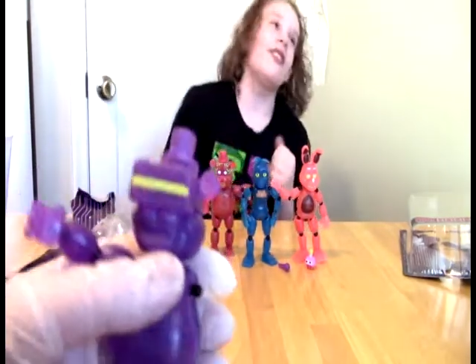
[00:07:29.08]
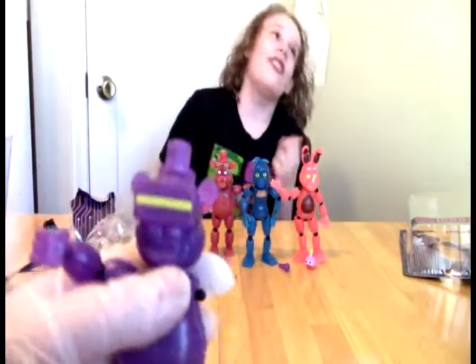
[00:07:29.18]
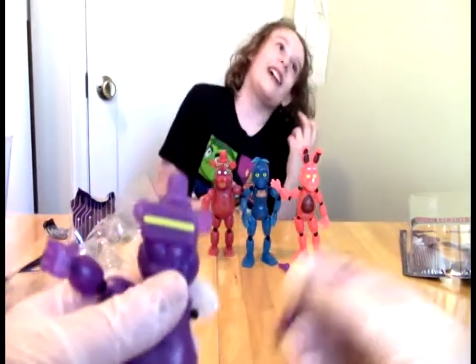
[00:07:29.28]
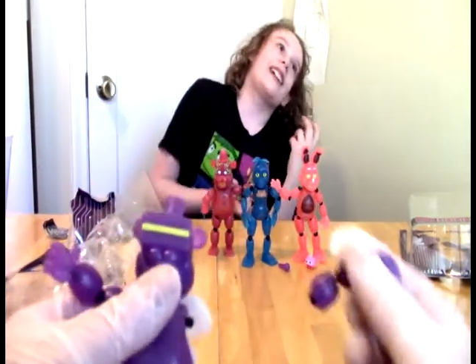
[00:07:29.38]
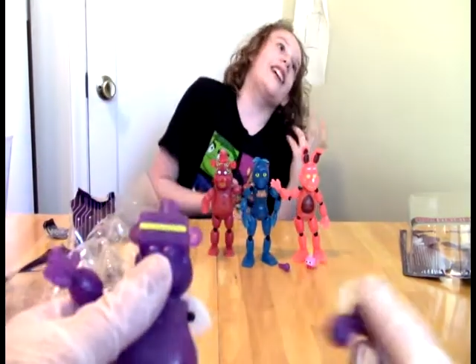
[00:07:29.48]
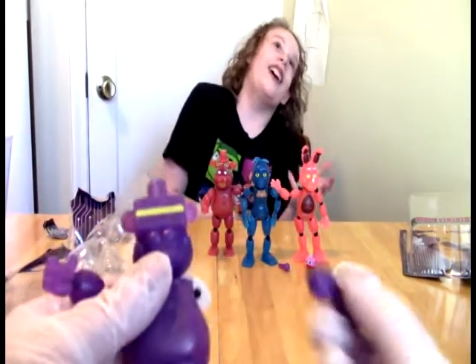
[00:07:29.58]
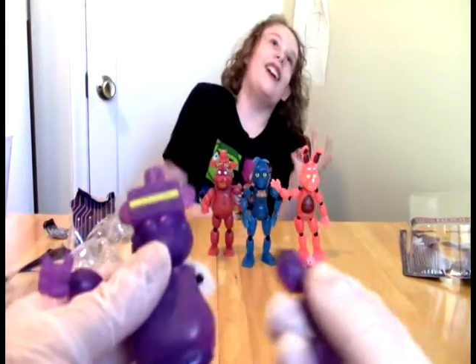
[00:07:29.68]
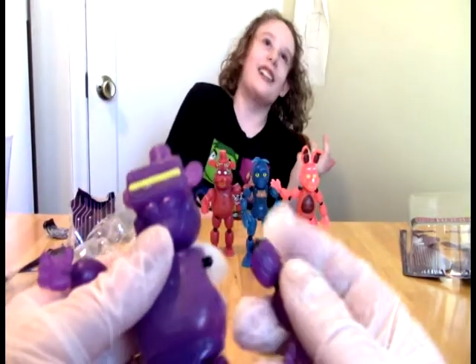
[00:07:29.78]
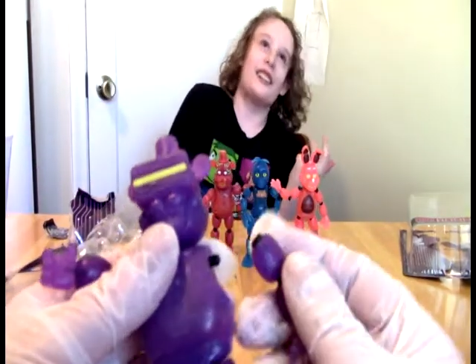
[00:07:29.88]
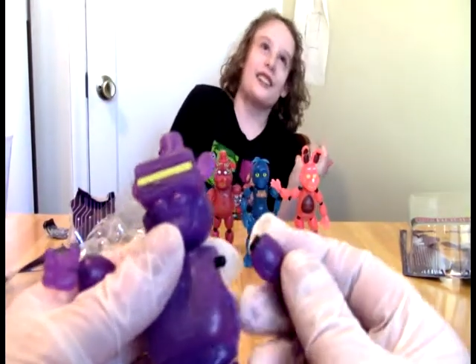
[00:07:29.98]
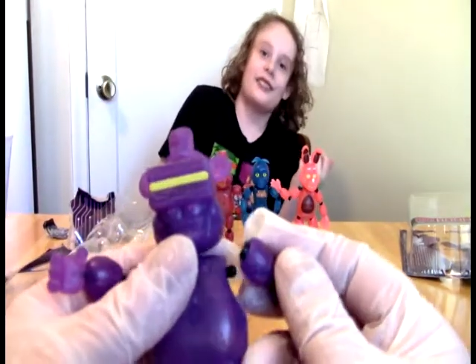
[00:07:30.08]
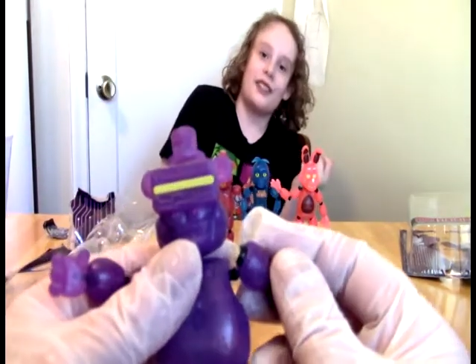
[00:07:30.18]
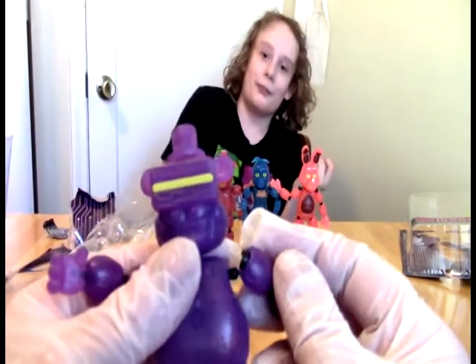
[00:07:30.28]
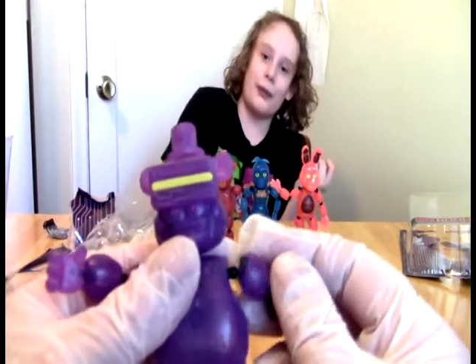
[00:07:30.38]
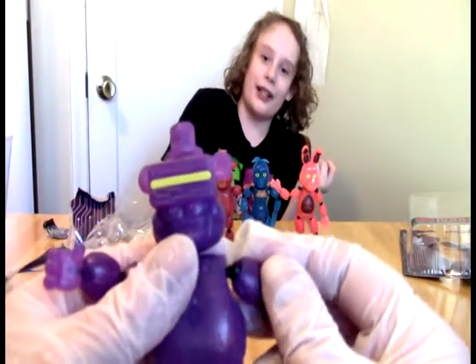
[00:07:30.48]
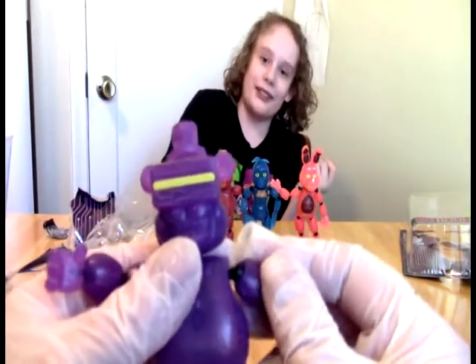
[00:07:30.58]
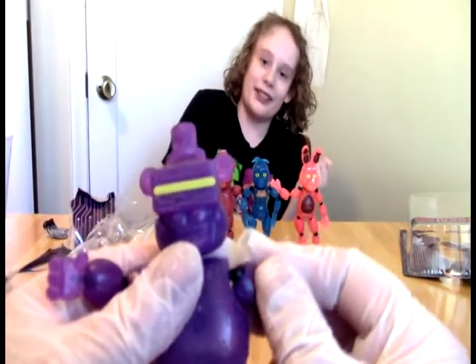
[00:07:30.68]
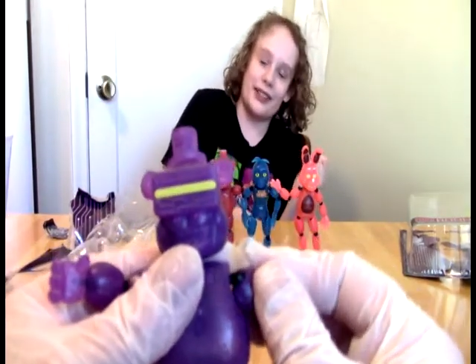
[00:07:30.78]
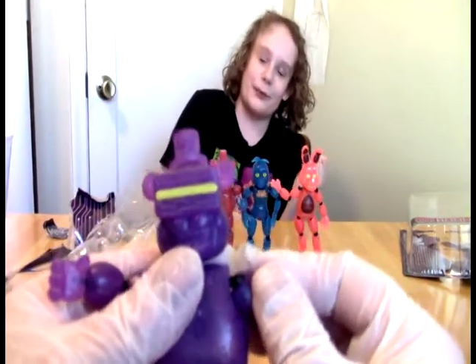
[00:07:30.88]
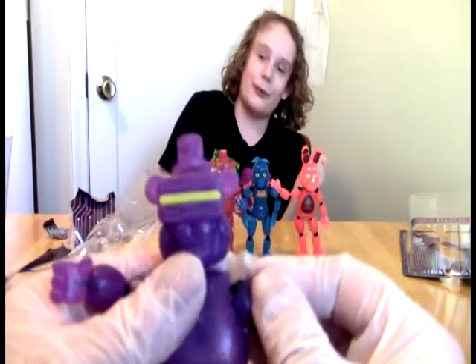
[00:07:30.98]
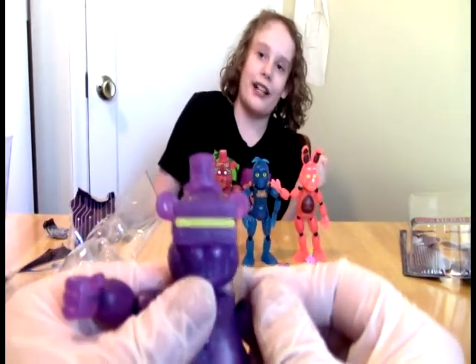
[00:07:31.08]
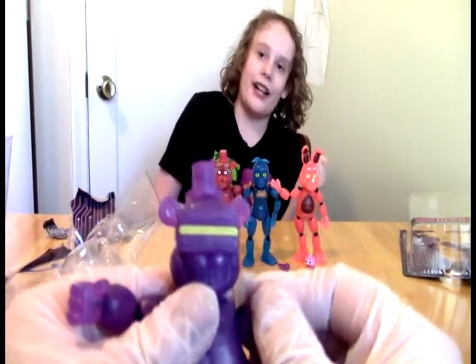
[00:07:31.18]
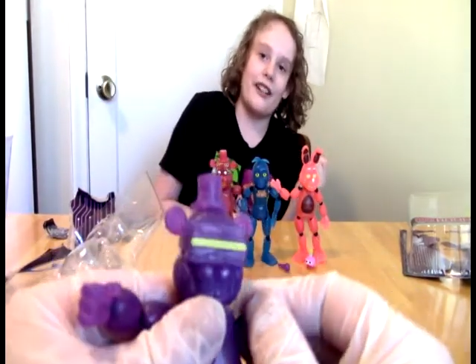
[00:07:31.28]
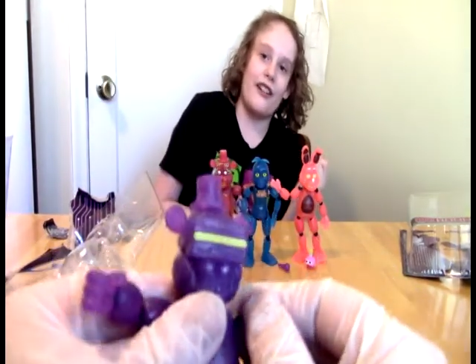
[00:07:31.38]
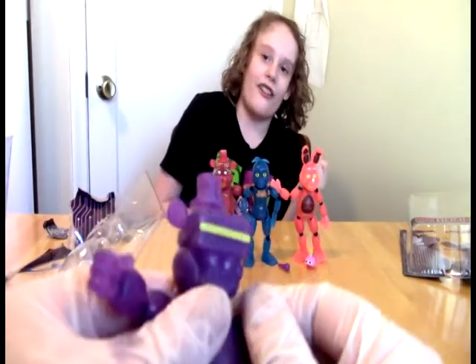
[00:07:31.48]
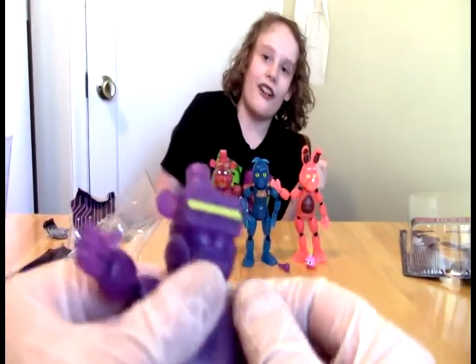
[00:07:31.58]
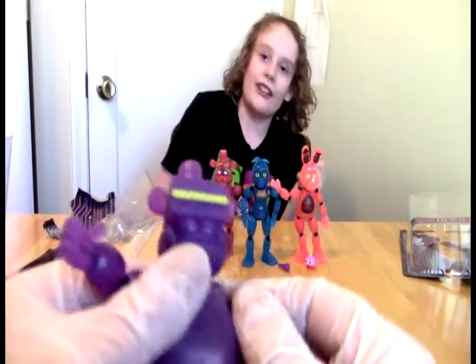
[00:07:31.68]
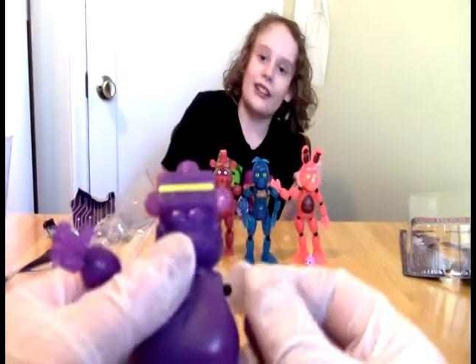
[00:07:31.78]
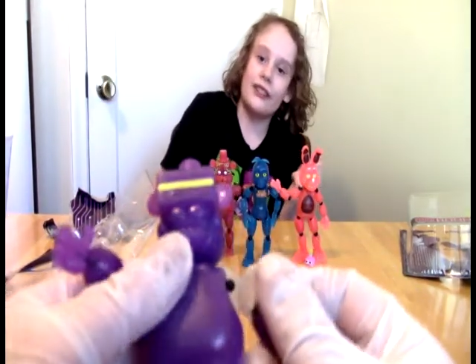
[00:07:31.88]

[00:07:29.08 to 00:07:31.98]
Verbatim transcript: my god. They're breaking into spaghetti already.